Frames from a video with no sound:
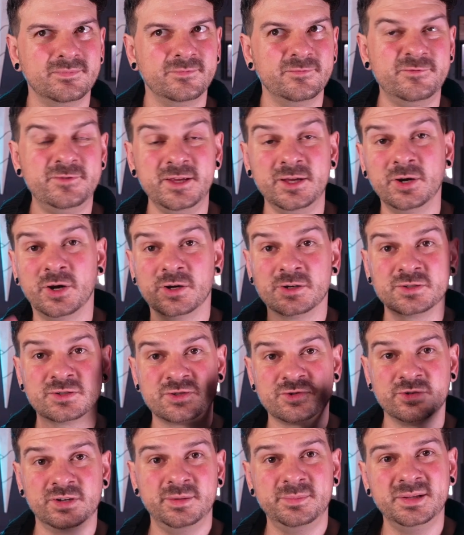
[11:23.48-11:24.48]
VR
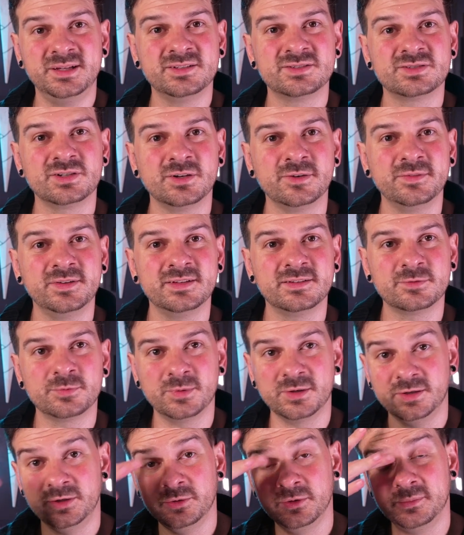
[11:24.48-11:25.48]
streaming service
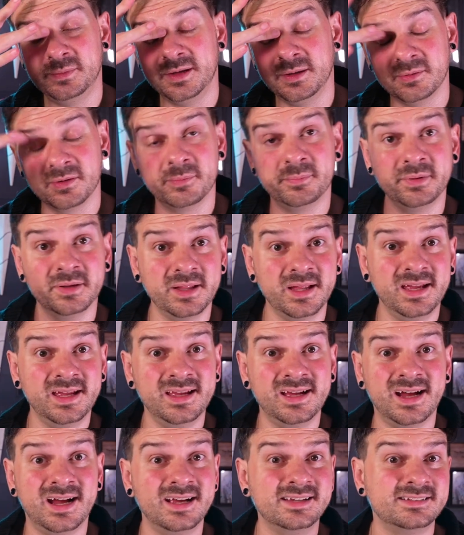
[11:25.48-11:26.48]
where you would be able to play
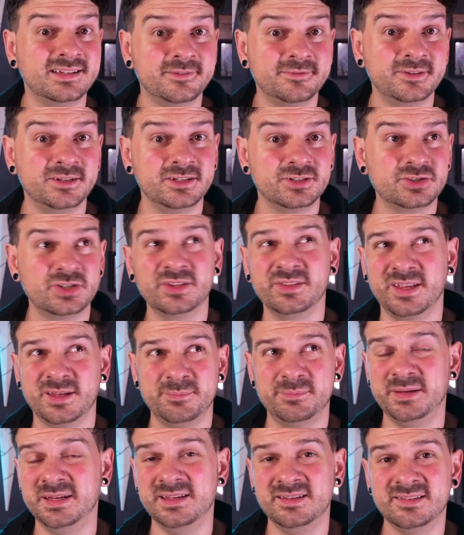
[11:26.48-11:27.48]
high definition,
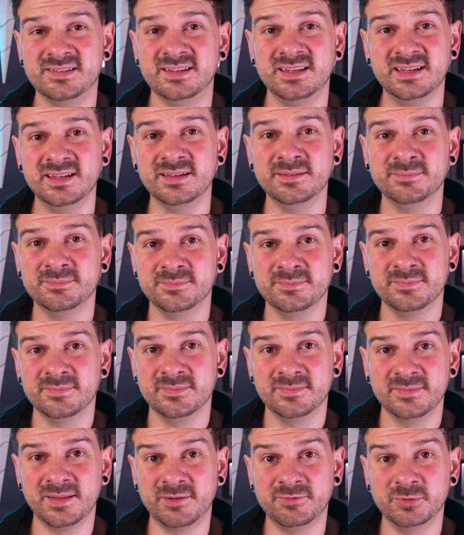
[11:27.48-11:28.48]
like PC
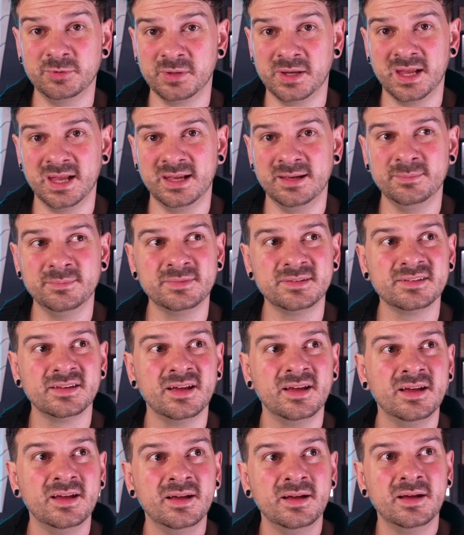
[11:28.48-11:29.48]
level games
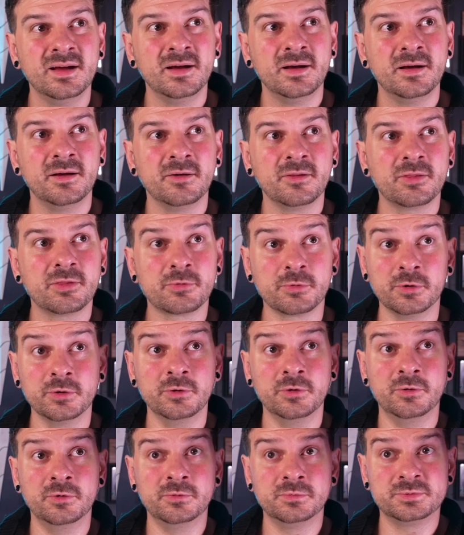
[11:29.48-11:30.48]

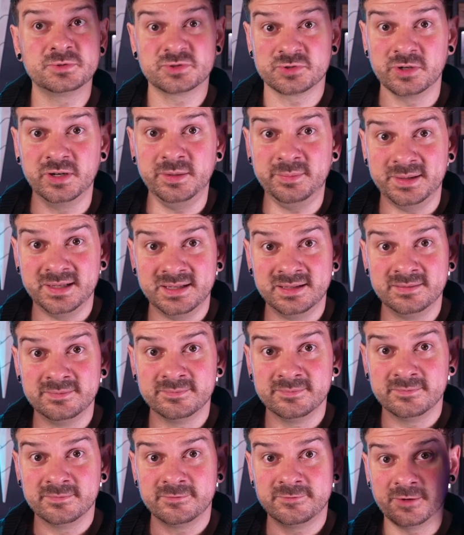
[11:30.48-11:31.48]
through streaming
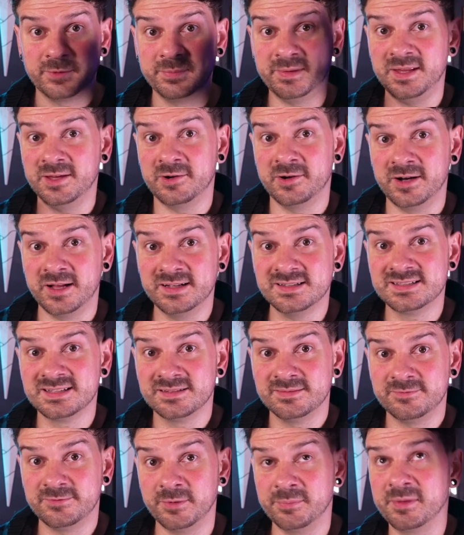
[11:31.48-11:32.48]
from the internet,
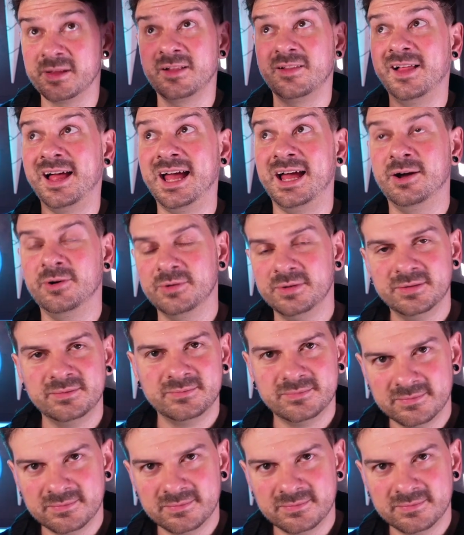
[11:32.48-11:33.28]
from the cloud,